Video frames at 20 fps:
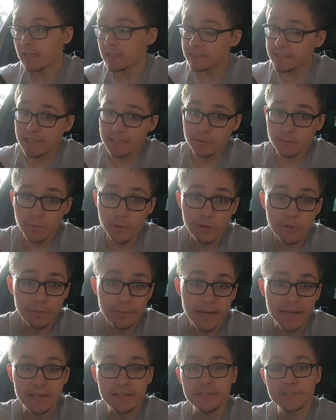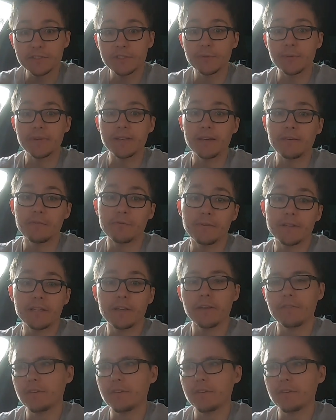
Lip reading: So yes, welcome back to another video.